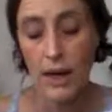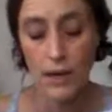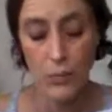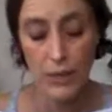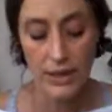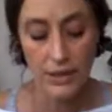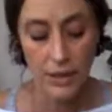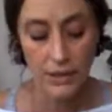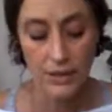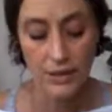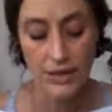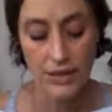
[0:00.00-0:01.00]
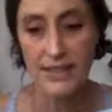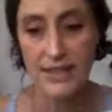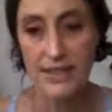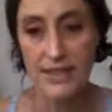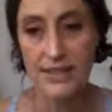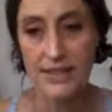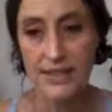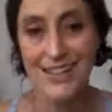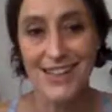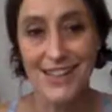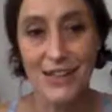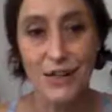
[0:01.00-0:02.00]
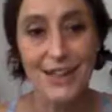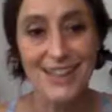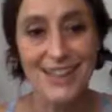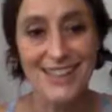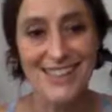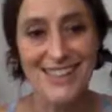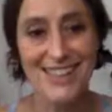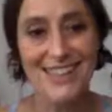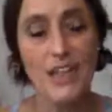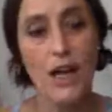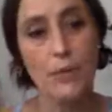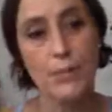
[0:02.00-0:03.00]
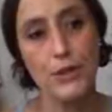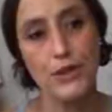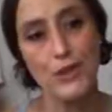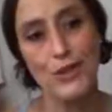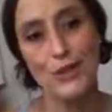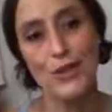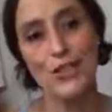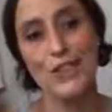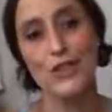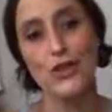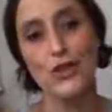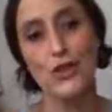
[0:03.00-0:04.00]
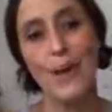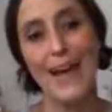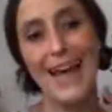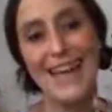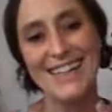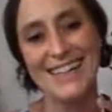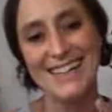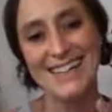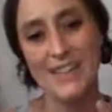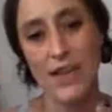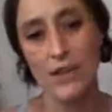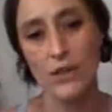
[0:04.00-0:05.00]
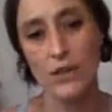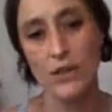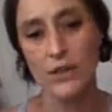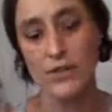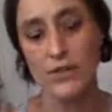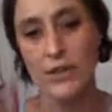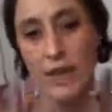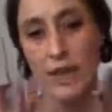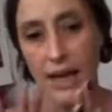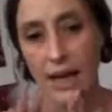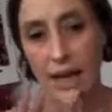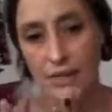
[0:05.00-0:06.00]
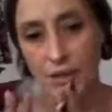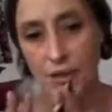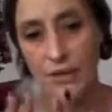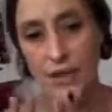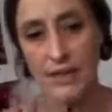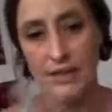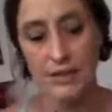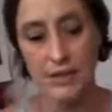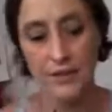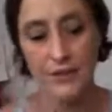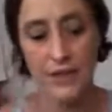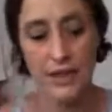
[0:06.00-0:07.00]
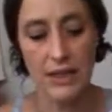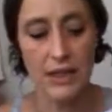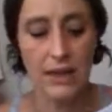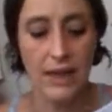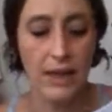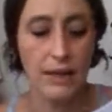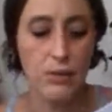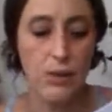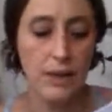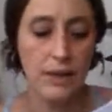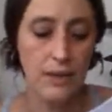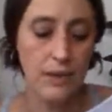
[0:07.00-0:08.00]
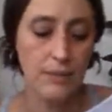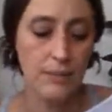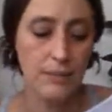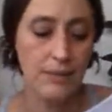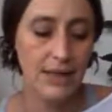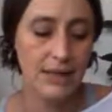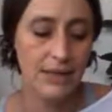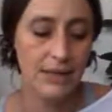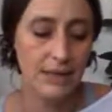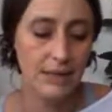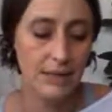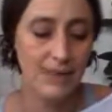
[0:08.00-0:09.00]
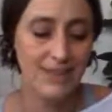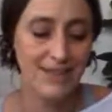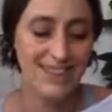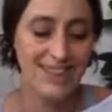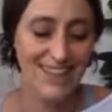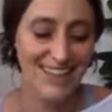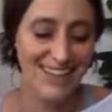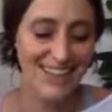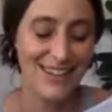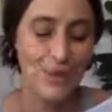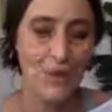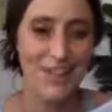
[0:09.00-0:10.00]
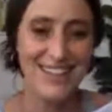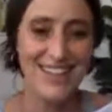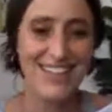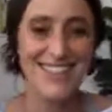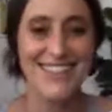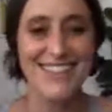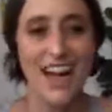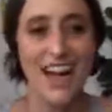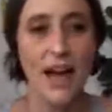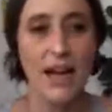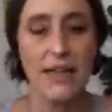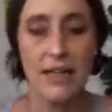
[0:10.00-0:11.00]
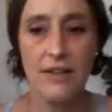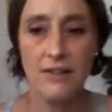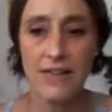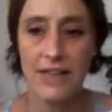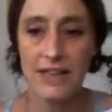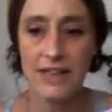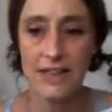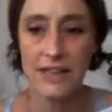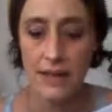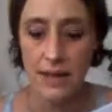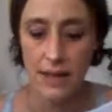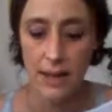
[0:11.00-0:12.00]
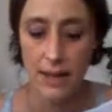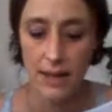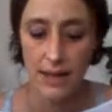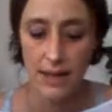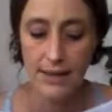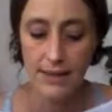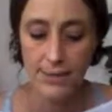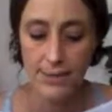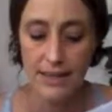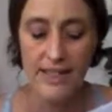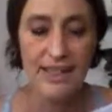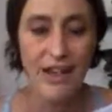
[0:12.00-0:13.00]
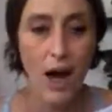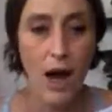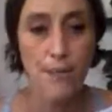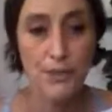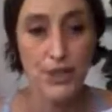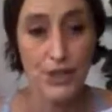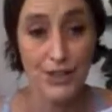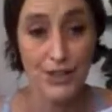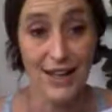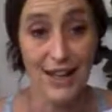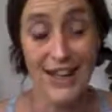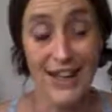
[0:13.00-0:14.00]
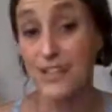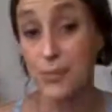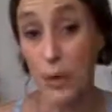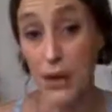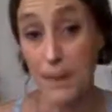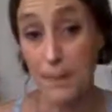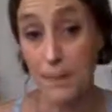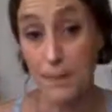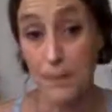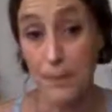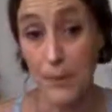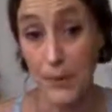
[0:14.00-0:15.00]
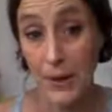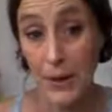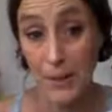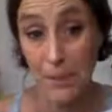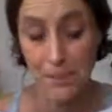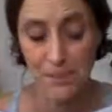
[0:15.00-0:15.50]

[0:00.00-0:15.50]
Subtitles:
we know this is the clearing. This is the opportunity to end cycles and do things differently. And one thing my team is like, it's not even really optional at this point. Okay.